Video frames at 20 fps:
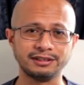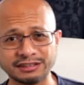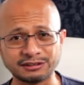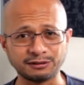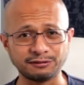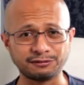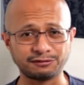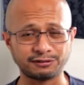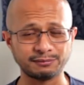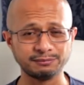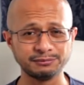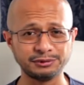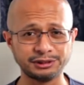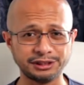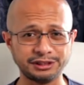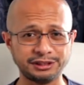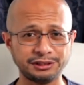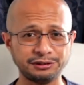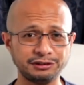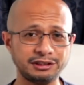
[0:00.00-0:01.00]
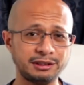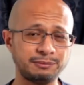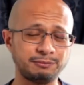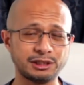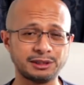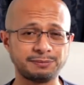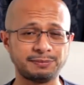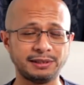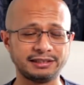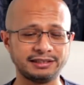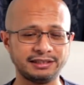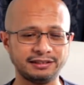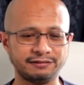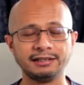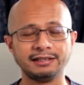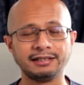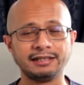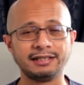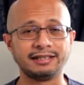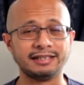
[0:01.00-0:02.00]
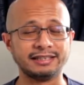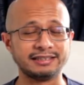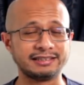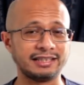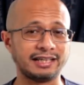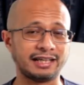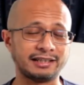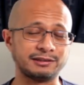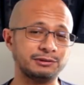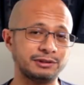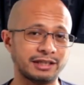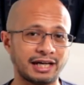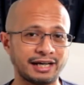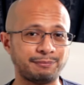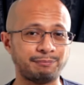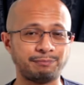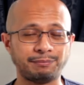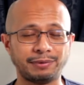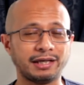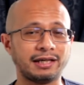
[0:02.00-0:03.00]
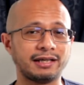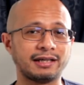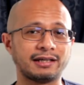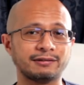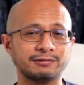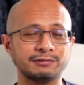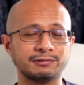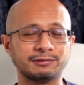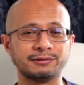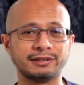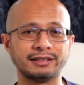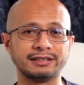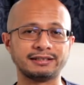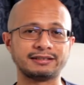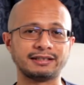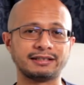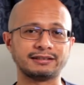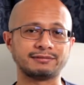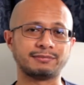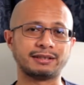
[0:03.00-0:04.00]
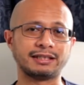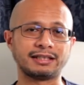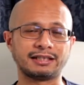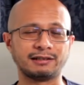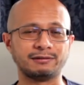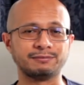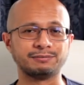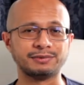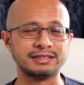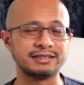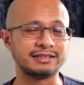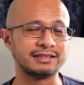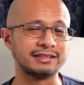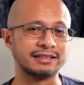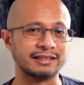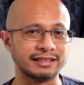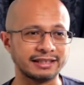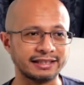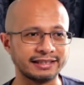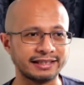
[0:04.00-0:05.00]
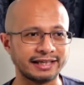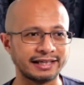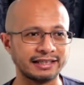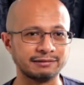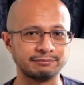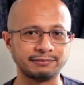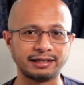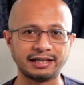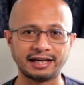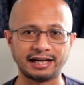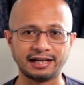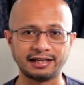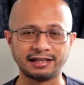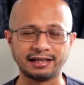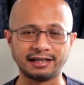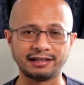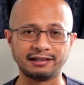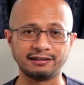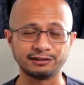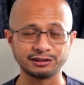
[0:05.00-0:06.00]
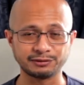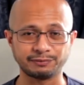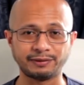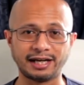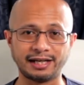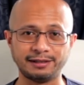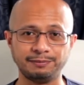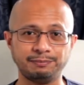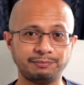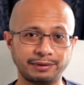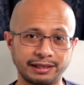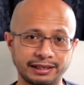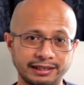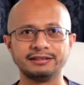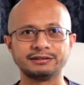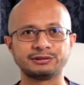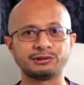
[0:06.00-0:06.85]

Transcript: So from security perspective, let's say I guna iPad lah untuk access my cloud PC ni, and then I lost my iPad.